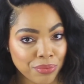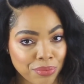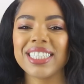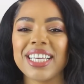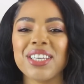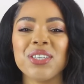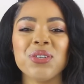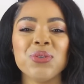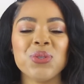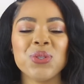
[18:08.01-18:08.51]

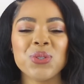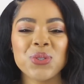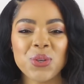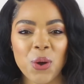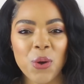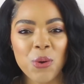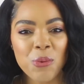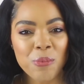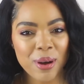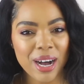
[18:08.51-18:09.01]
Thank you
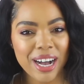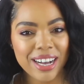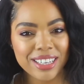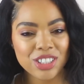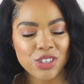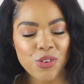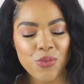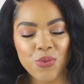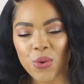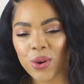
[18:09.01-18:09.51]
so
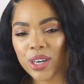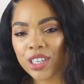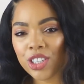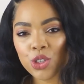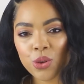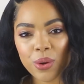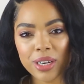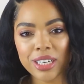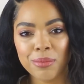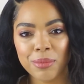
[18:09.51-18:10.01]
much for
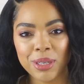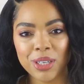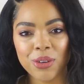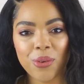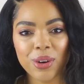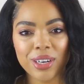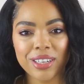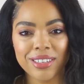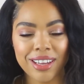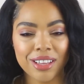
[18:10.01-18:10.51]
joining me
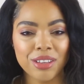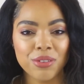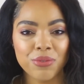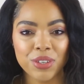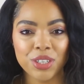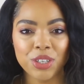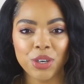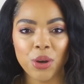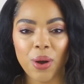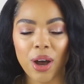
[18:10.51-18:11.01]
on another
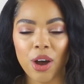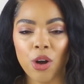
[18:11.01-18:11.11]
video.